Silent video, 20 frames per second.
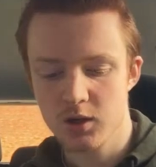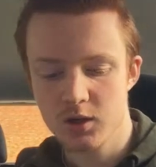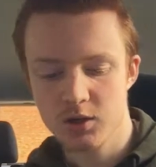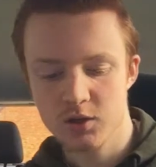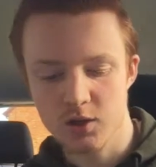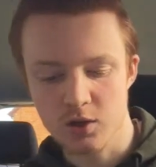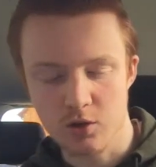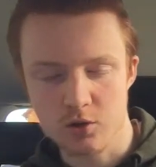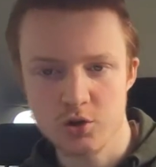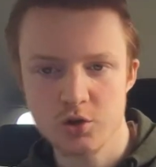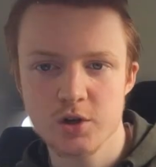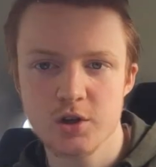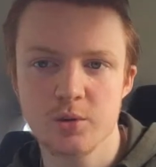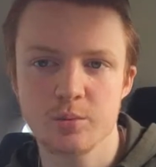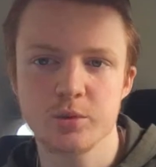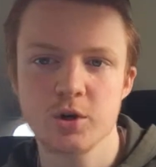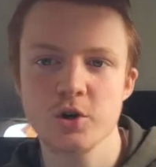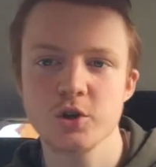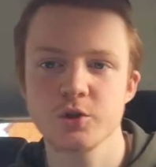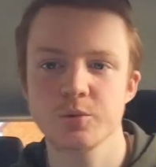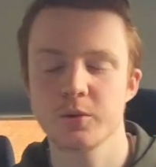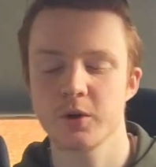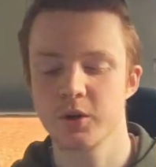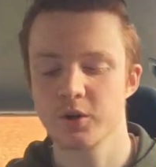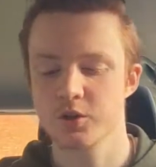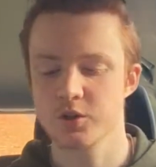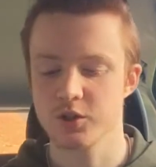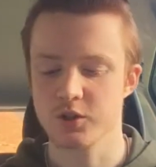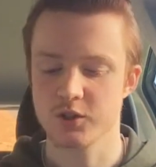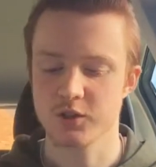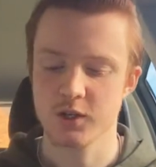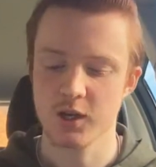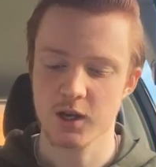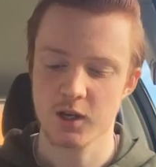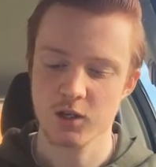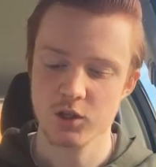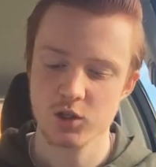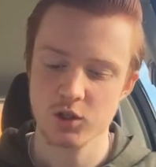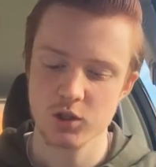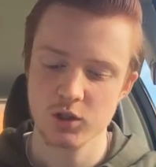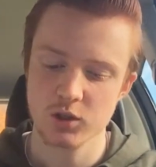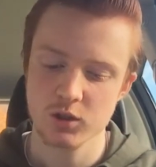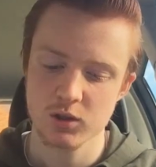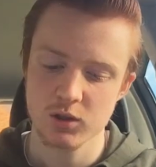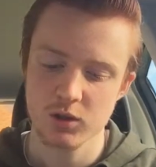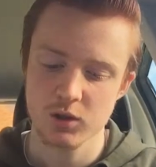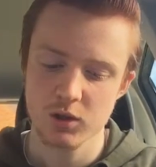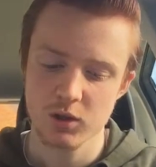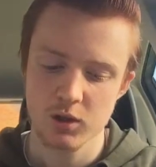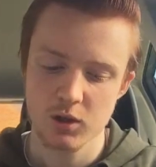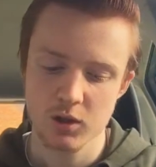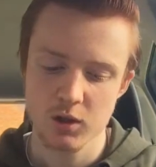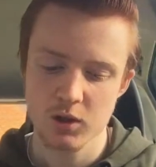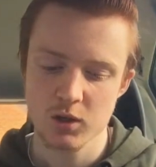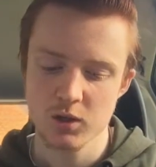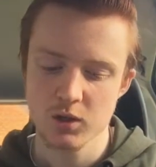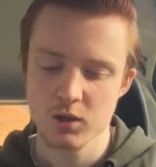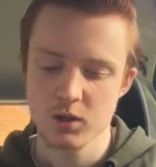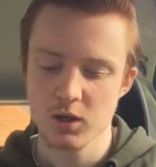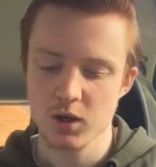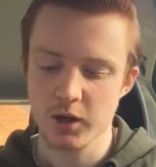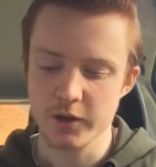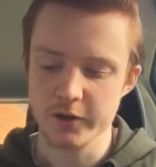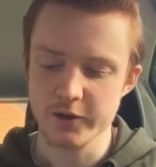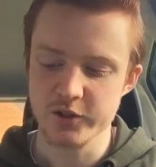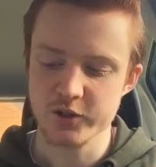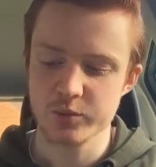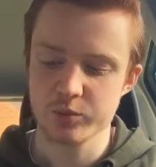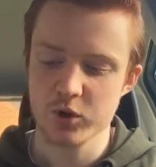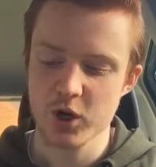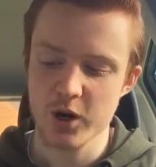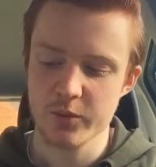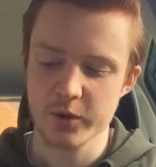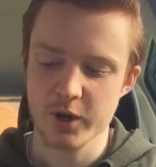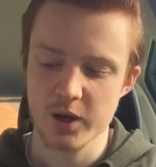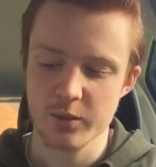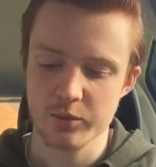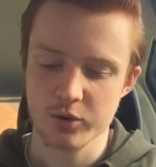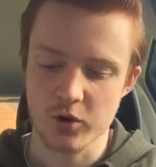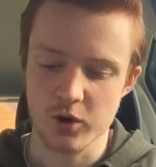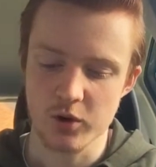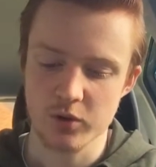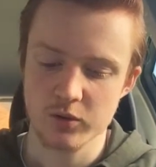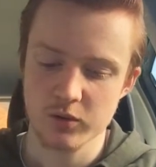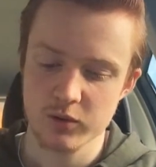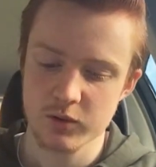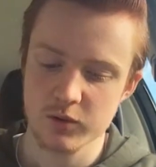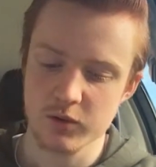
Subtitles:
So during the post-production stage, I used Premiere Pro.